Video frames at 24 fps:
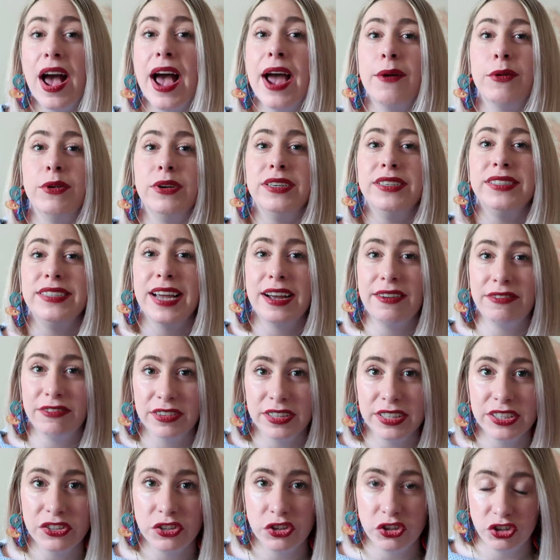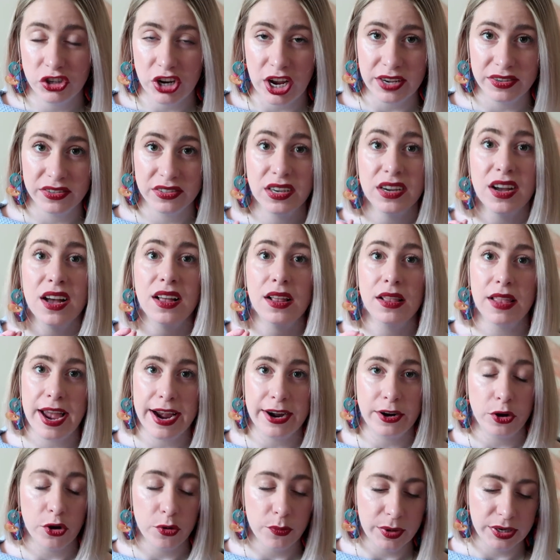I would definitely suggest a
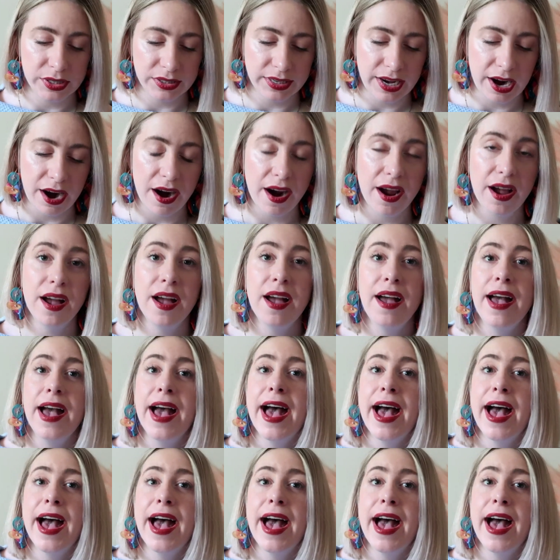Lancome mascara.